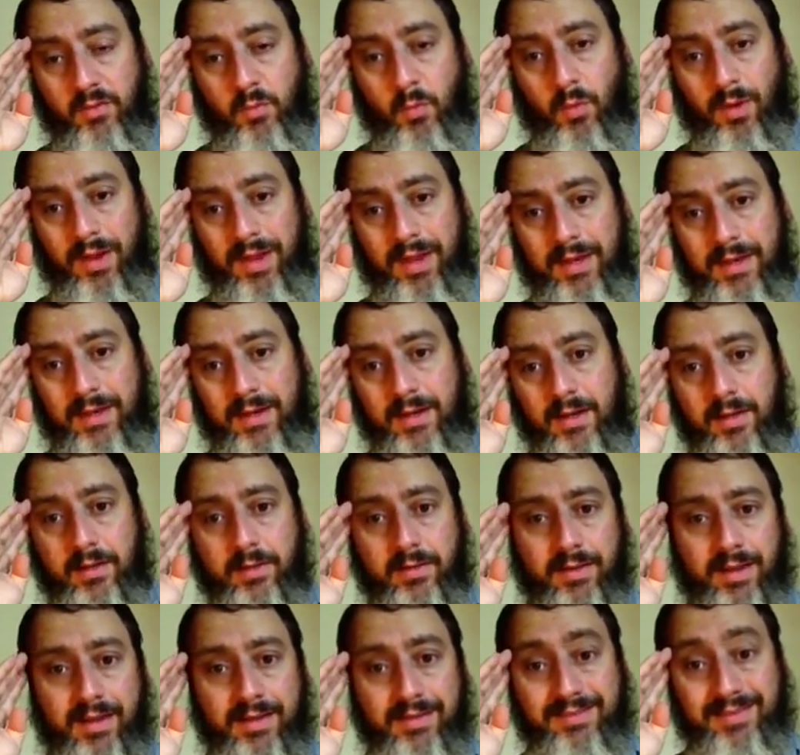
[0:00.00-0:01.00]
When
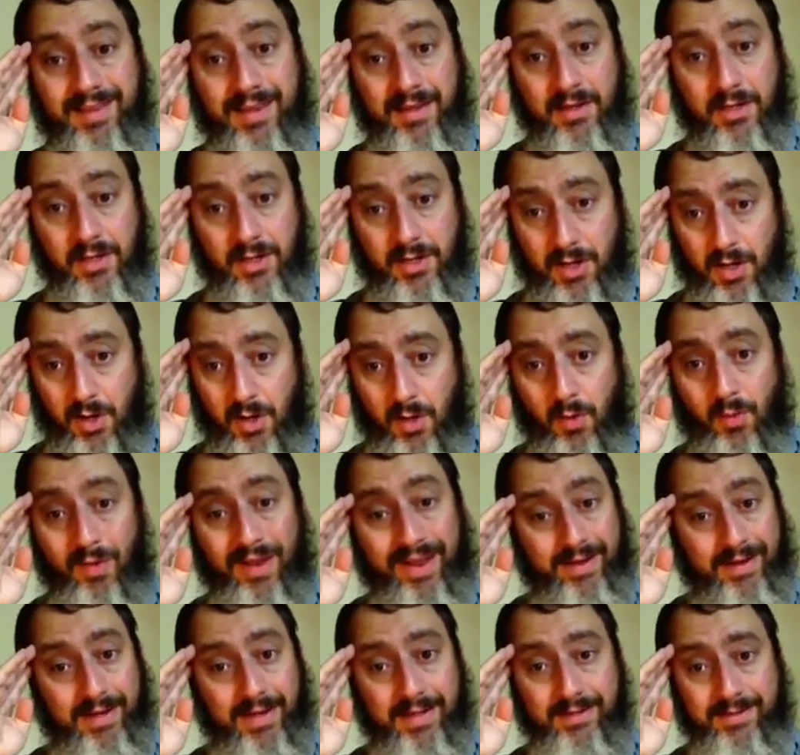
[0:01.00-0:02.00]
they said no,
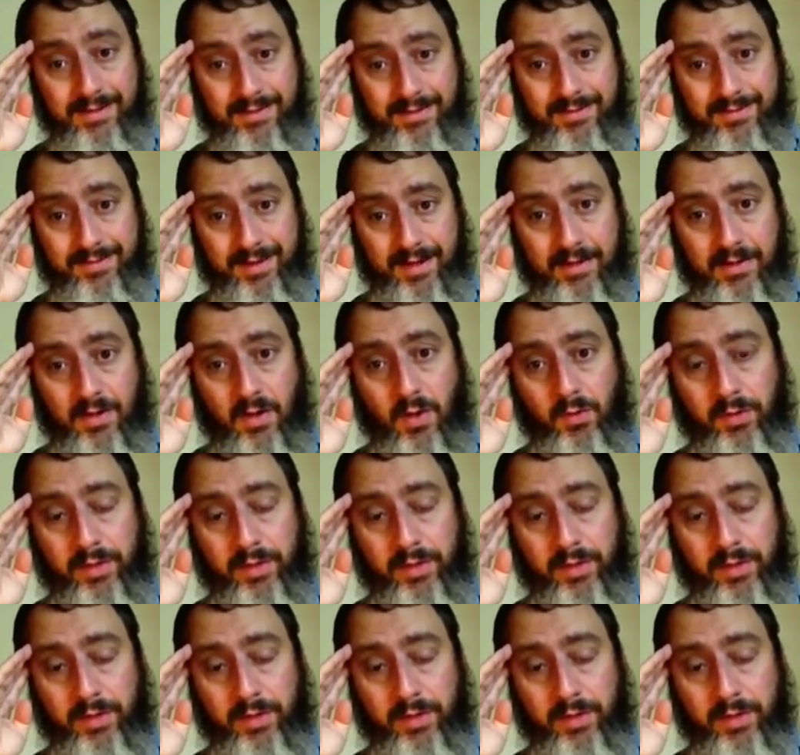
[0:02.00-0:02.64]
and they did say no,